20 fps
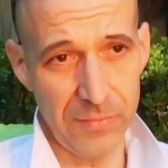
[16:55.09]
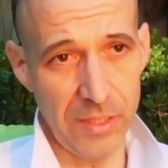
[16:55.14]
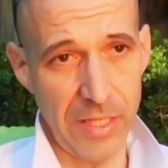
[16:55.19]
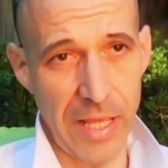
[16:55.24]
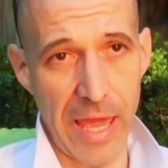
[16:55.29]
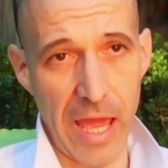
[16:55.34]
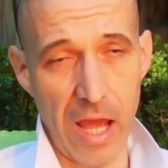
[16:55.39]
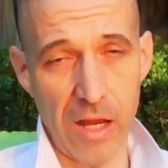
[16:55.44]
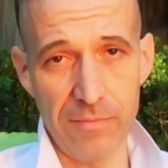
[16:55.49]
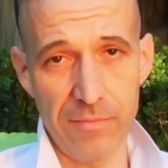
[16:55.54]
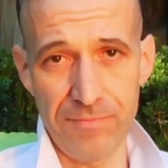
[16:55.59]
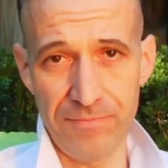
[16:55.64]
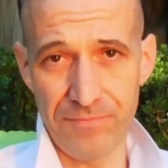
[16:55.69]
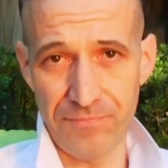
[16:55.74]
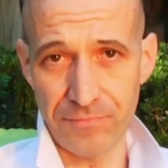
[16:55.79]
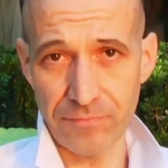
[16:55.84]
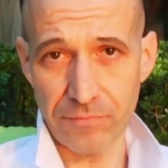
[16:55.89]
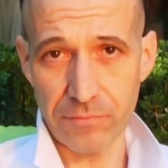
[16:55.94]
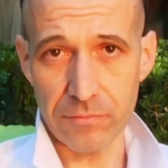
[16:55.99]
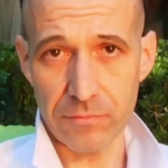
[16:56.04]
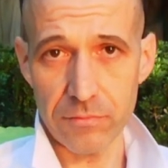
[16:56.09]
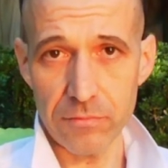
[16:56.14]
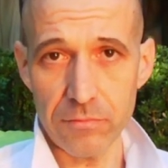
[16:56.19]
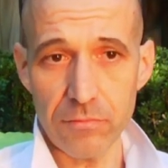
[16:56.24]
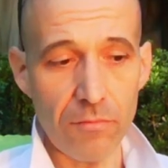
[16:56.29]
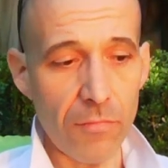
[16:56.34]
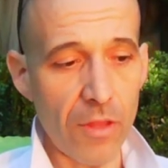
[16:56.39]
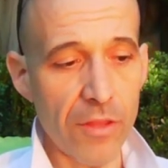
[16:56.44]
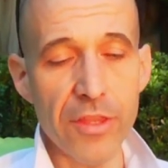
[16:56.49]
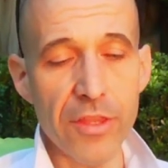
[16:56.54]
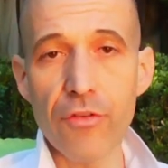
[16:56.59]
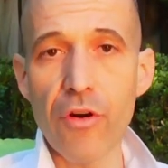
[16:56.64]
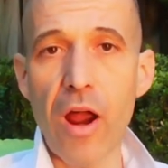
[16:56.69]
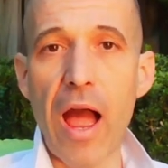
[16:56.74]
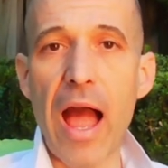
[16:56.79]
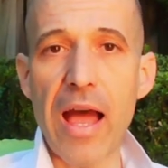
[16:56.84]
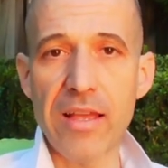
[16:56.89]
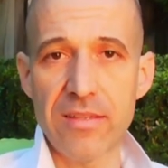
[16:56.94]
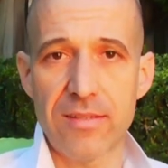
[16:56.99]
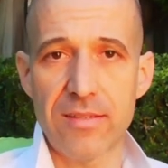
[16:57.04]
Now, there
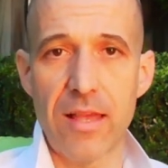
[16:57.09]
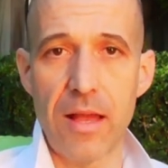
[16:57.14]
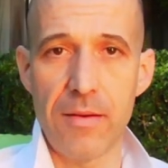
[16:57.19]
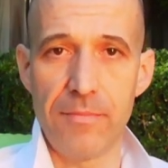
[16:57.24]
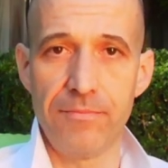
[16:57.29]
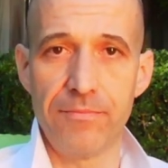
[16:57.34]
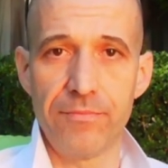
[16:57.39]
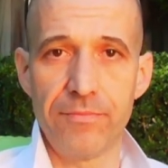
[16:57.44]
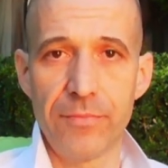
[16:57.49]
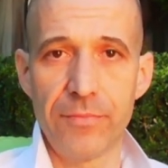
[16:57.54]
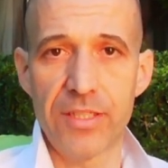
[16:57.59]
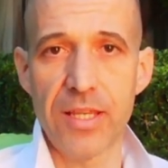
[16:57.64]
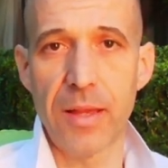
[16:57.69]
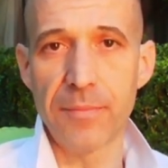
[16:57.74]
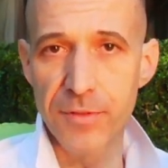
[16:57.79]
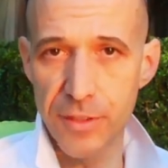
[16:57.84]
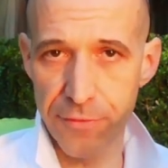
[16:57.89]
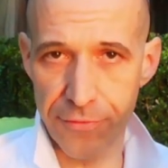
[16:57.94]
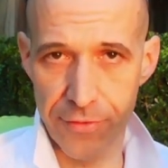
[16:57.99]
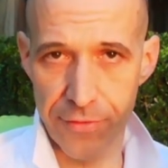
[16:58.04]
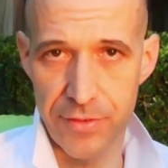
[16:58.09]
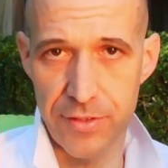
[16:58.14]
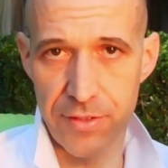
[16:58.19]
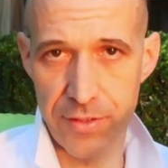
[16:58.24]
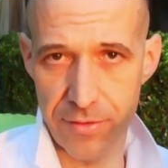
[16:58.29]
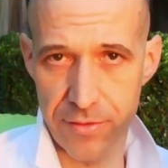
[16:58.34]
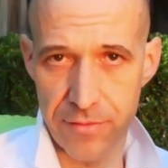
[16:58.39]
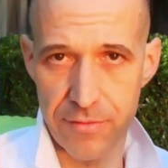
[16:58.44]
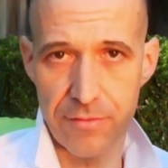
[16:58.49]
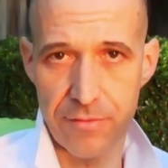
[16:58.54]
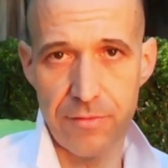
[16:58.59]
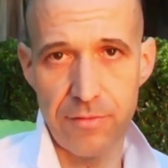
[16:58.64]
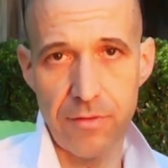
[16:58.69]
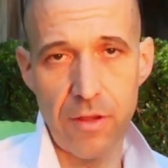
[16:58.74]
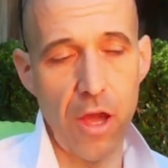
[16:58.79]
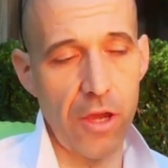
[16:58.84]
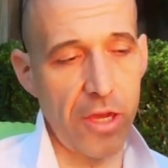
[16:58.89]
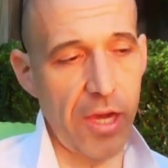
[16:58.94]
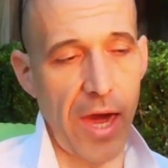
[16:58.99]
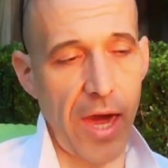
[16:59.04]
are some differences.
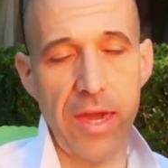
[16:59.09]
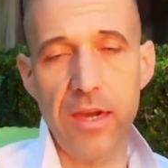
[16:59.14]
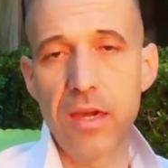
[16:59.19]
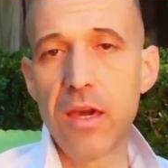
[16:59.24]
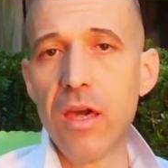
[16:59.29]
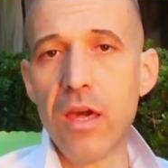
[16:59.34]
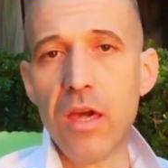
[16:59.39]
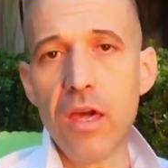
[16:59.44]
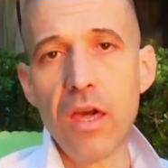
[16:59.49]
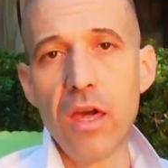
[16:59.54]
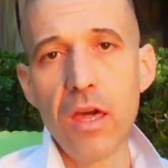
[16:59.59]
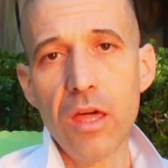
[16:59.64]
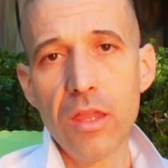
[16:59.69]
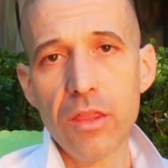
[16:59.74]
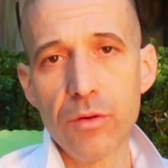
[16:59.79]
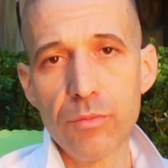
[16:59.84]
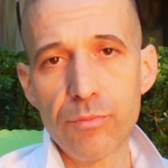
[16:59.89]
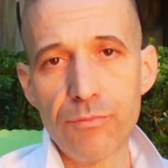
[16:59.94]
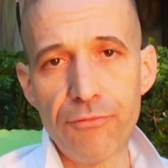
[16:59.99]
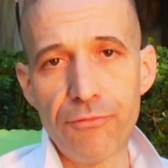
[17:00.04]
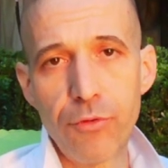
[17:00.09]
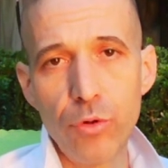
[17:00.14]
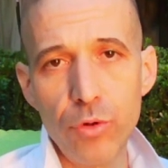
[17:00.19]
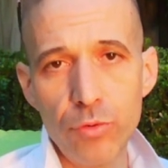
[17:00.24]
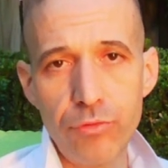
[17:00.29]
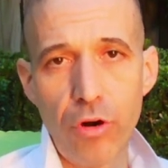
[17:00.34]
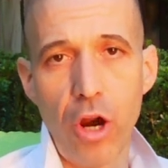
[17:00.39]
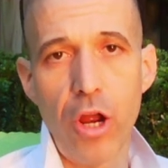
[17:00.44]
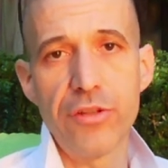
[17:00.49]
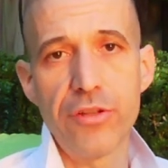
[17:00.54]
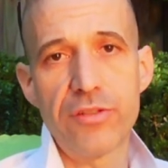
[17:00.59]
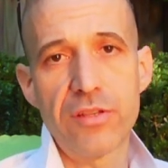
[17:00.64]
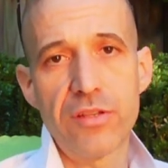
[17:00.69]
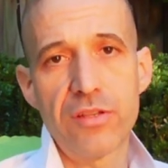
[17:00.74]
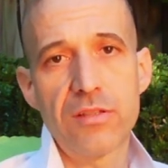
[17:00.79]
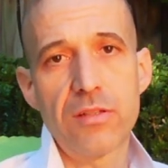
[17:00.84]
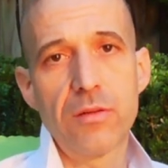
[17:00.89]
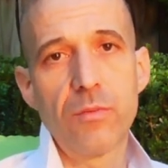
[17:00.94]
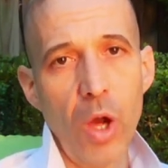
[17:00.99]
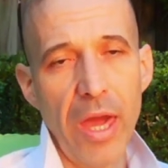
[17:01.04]
Okay, the full road
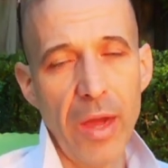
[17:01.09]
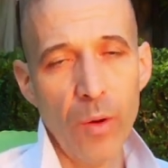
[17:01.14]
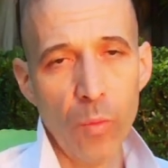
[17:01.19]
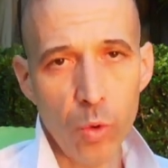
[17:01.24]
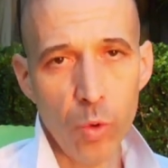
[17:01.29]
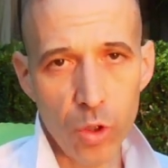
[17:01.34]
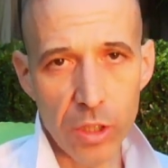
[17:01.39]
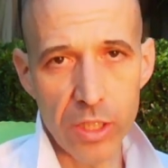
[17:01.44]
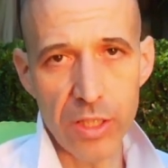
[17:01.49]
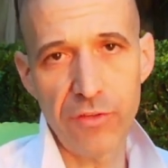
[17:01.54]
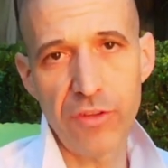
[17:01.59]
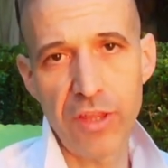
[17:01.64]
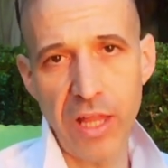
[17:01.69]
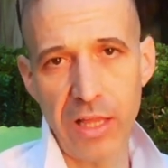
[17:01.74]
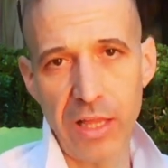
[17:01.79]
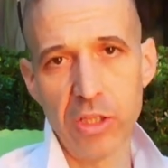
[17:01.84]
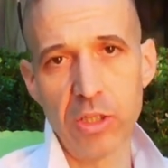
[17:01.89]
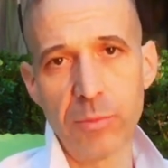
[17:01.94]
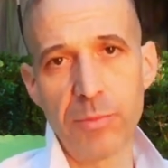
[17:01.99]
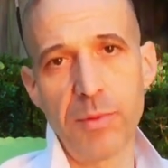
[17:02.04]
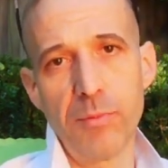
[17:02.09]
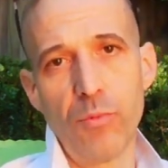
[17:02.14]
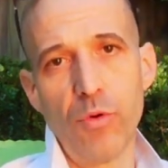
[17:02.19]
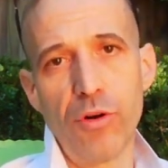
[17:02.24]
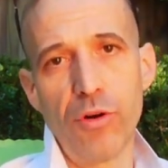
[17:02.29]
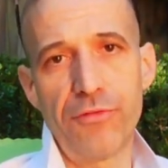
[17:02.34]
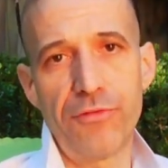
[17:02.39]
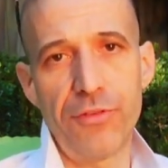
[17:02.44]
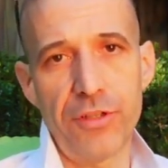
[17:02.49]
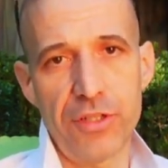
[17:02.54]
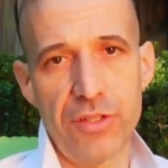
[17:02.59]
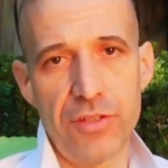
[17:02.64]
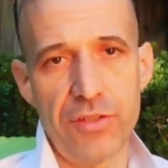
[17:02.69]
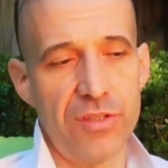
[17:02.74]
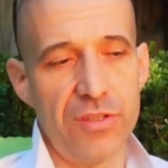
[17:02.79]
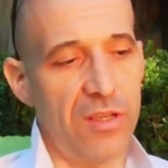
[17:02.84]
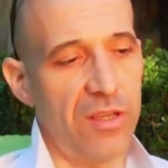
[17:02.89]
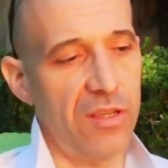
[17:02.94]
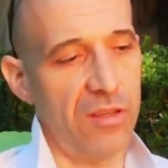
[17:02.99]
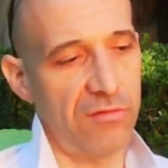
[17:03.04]
system will give you that little bit more
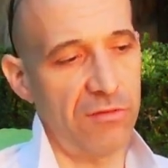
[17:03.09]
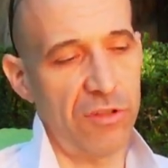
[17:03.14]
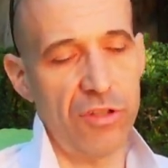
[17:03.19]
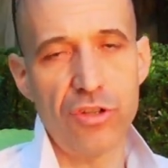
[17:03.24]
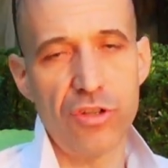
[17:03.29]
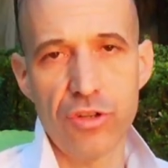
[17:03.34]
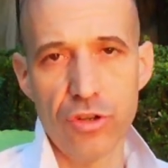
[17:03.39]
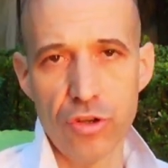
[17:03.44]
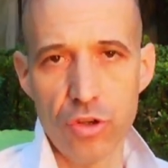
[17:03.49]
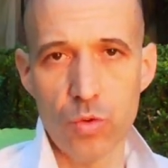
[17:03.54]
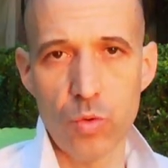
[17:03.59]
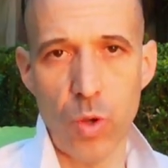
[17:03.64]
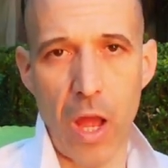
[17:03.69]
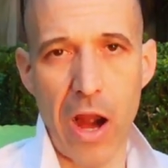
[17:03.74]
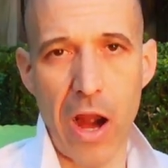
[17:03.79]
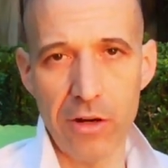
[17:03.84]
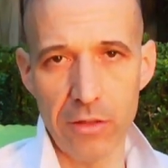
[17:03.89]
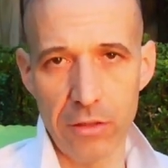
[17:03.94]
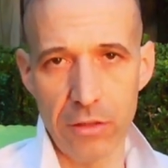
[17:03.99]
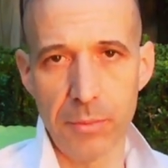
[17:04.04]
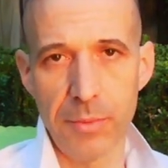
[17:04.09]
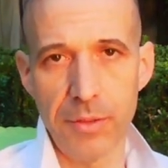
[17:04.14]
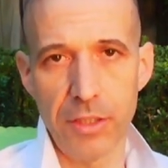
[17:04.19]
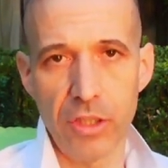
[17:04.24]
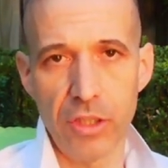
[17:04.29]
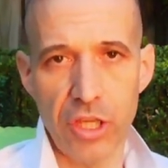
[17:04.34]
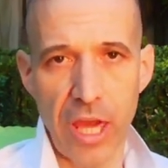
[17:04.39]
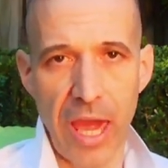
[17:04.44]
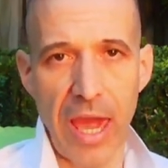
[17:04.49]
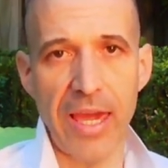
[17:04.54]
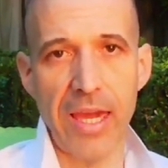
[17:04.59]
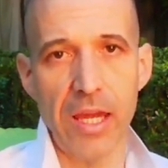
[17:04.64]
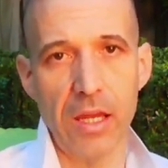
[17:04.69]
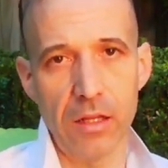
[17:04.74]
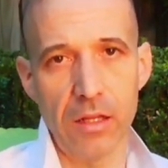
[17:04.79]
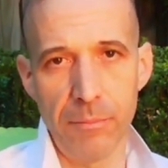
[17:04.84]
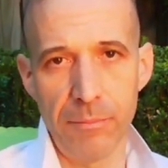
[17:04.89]
efficiency. The shoes are a little bit, you can get